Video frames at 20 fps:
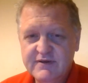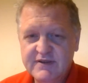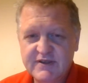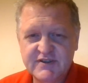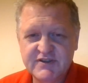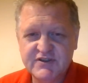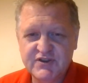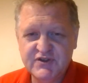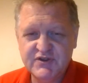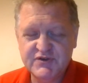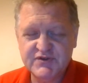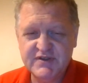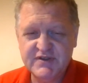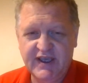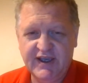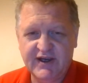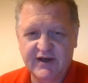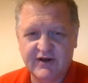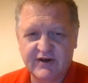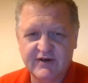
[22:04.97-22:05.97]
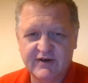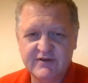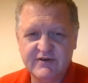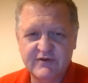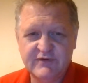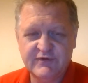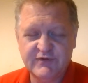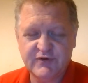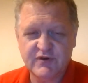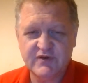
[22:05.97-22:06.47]
We just use der
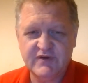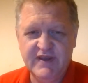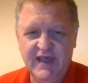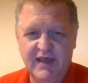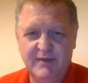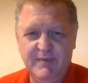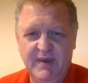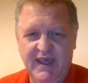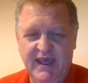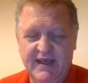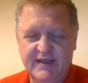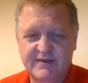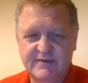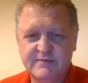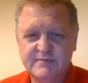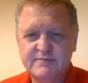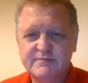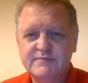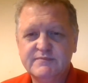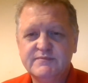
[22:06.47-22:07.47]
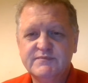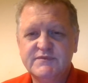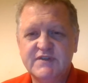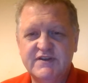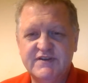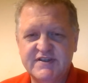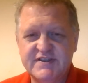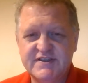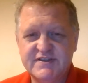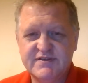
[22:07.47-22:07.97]
to refer to that man
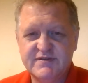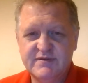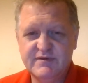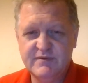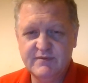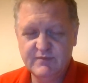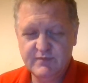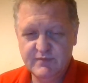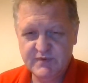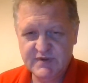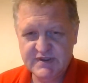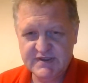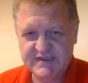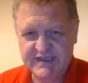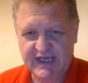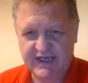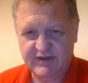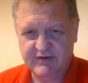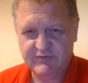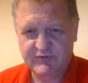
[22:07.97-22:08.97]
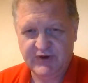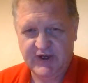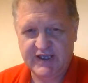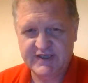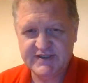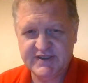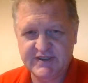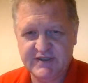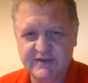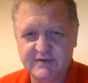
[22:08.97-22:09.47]
in this second
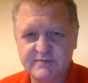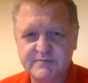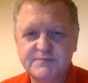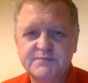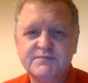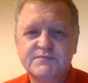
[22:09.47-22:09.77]
phrase here.